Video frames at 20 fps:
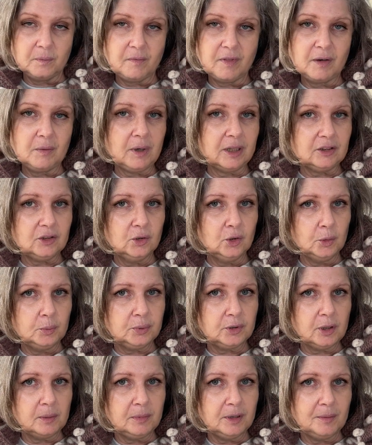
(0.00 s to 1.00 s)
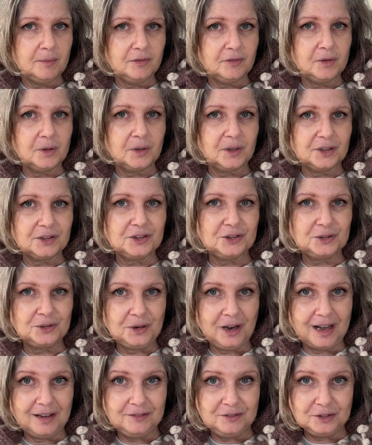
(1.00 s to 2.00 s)
there was no problem for us to
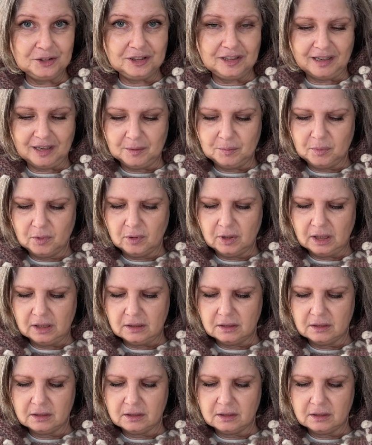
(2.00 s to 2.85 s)
have a table and